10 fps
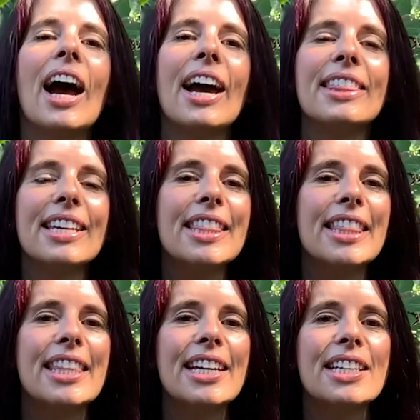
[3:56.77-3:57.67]
I think the
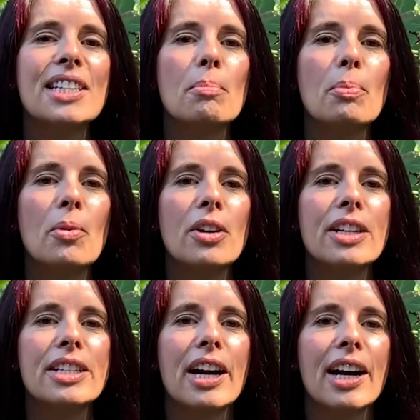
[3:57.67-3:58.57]
thing that's
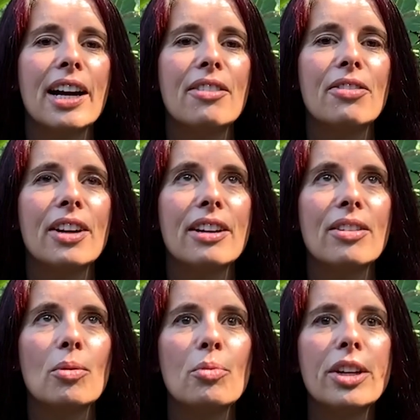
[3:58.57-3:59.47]
important to kind of
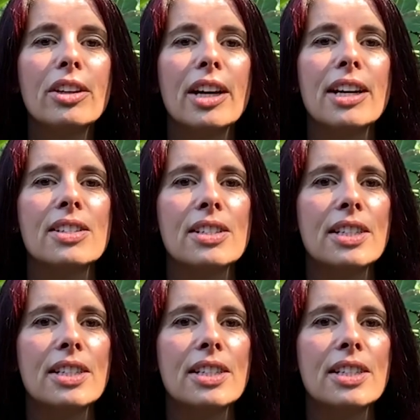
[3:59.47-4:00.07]
realize is